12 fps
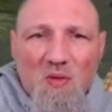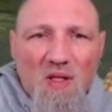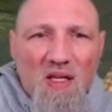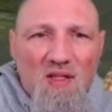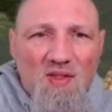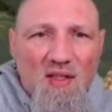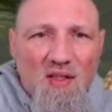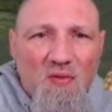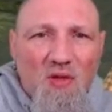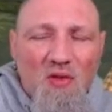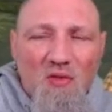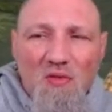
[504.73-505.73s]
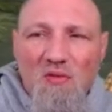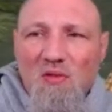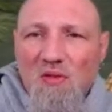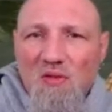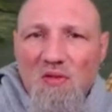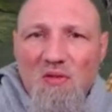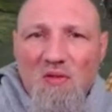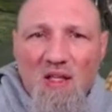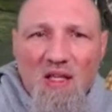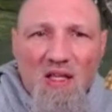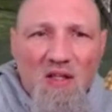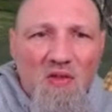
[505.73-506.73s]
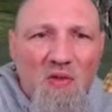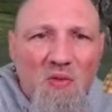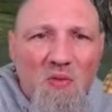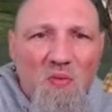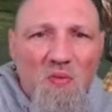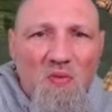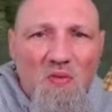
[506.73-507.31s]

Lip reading: with that self-heal that he can do.